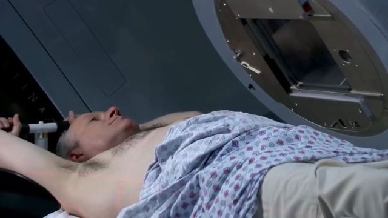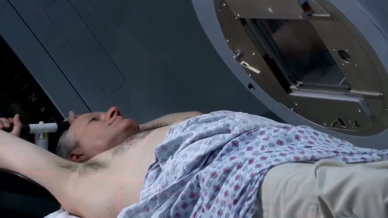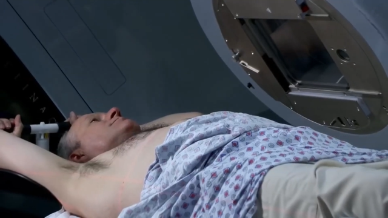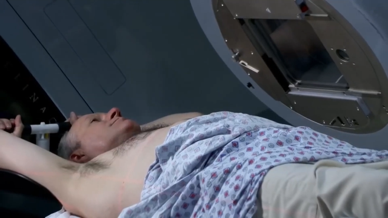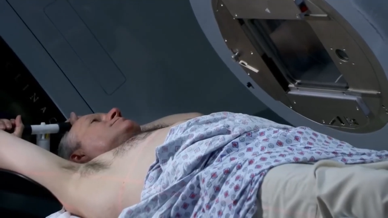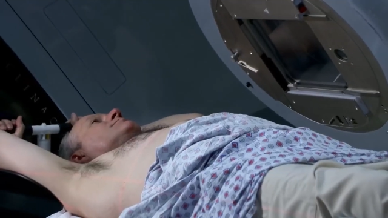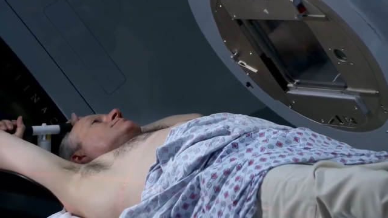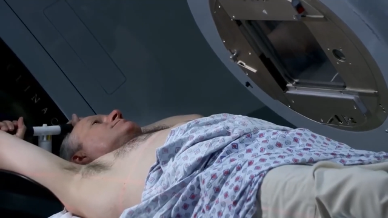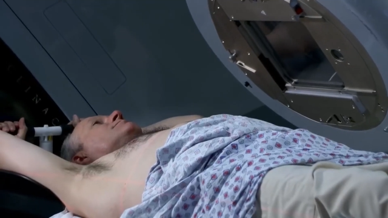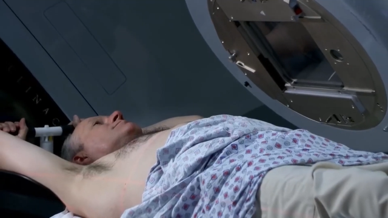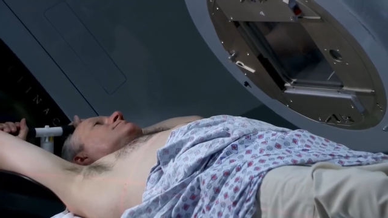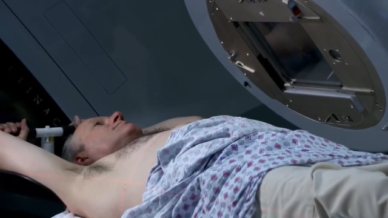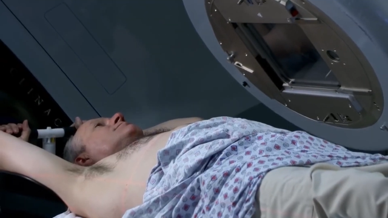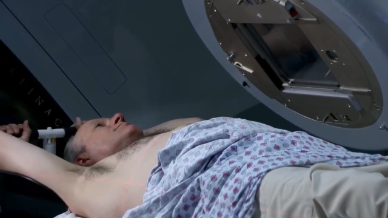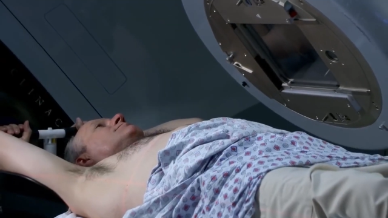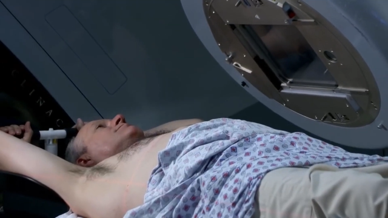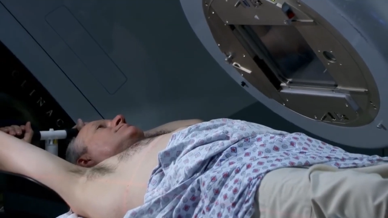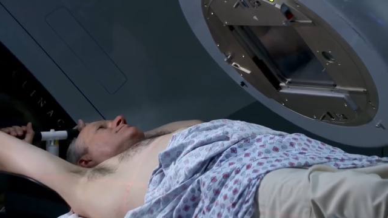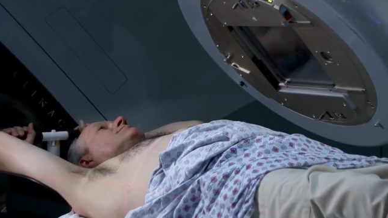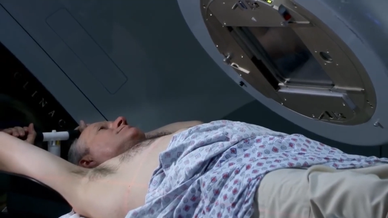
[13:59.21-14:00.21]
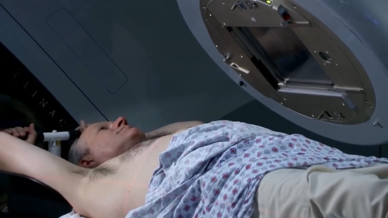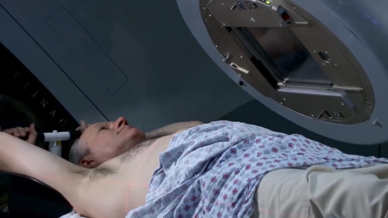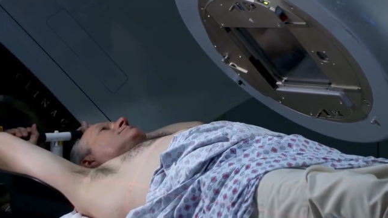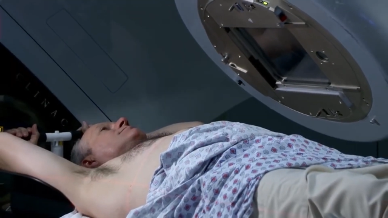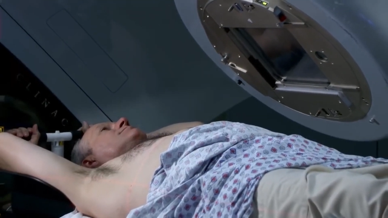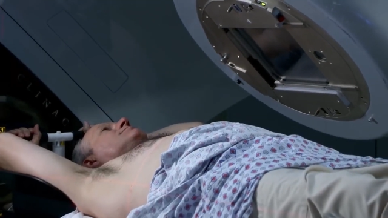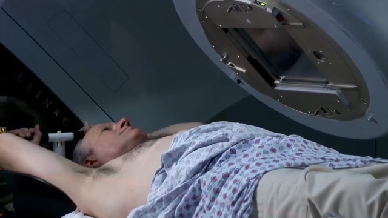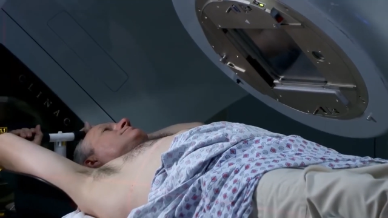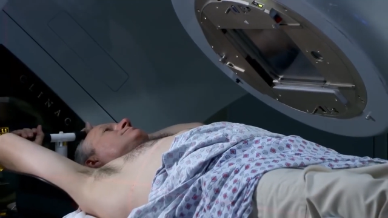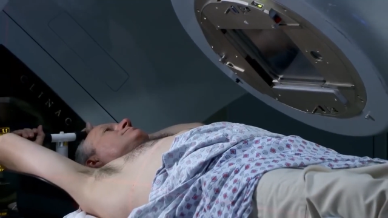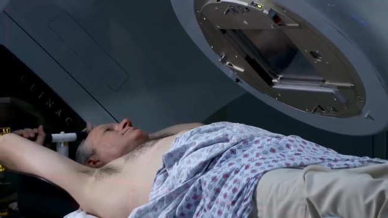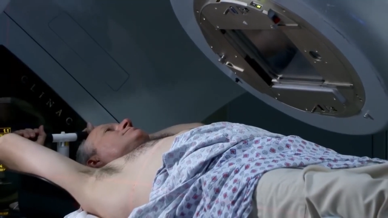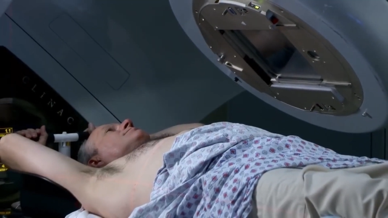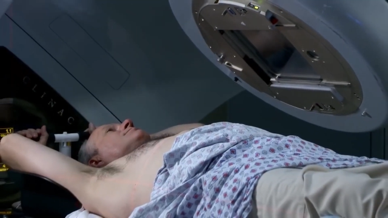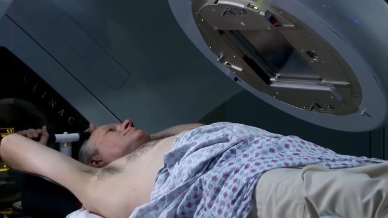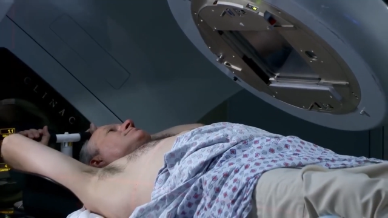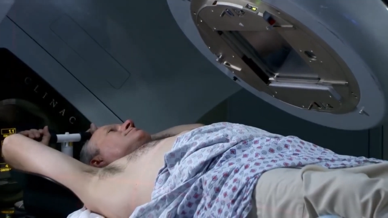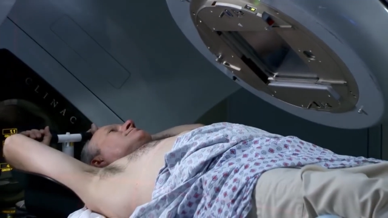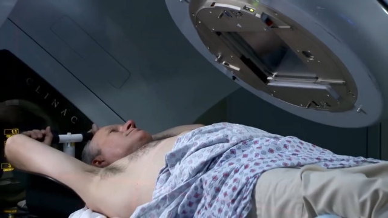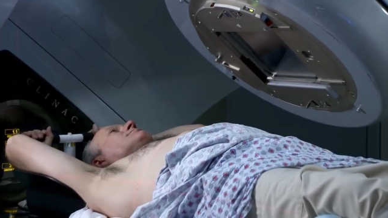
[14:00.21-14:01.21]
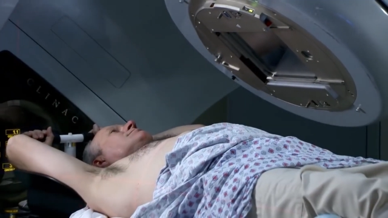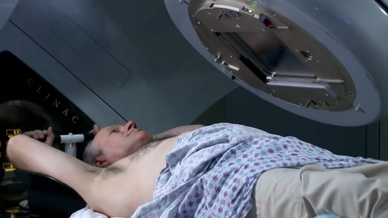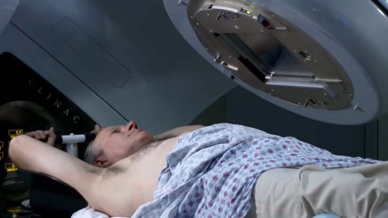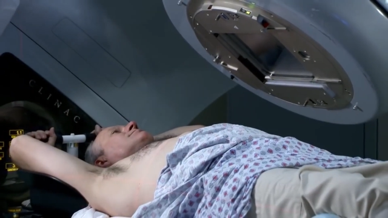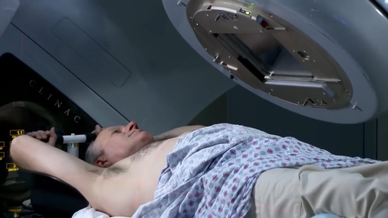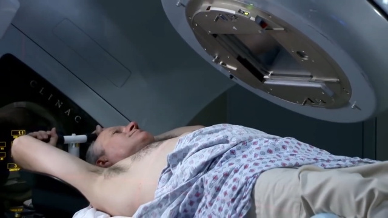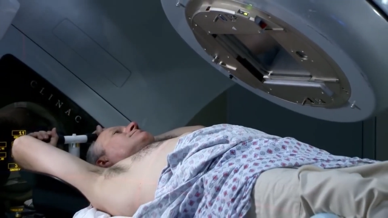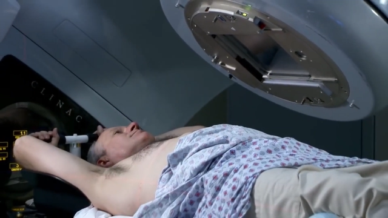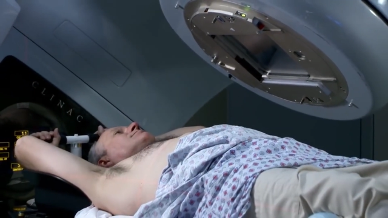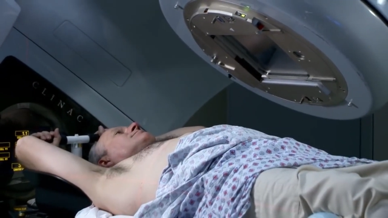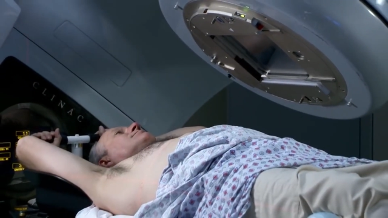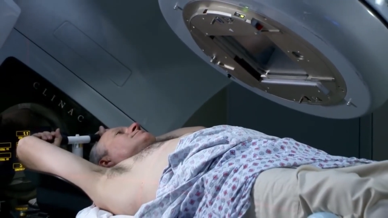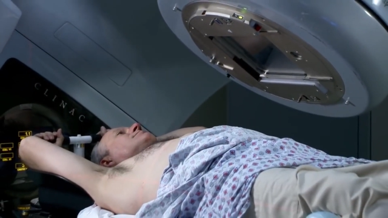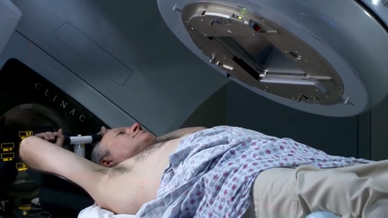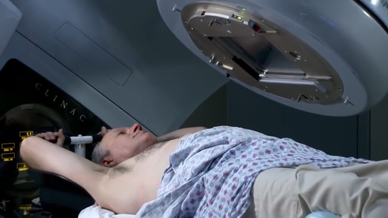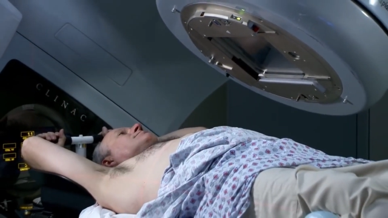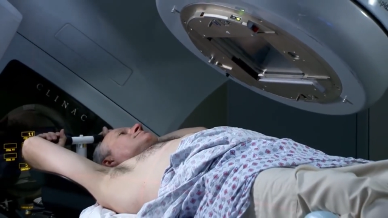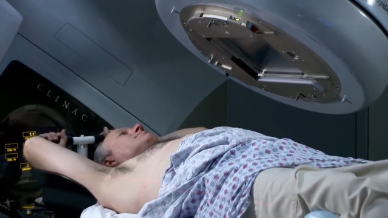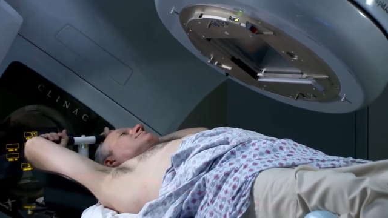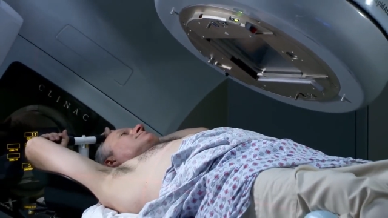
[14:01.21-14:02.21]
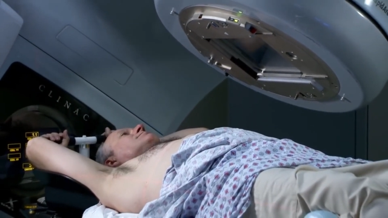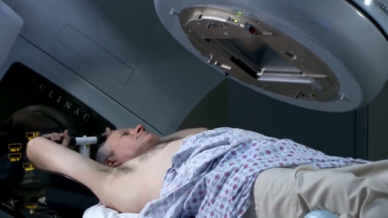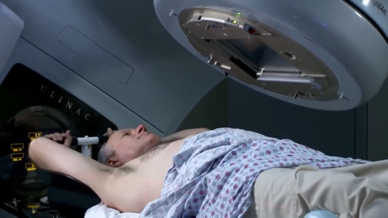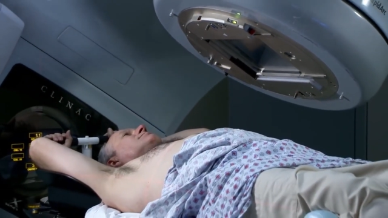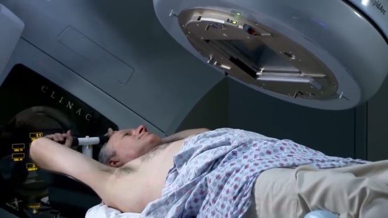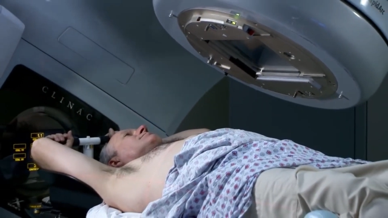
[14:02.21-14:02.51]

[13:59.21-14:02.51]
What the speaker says: Nobody's mouth can be seen.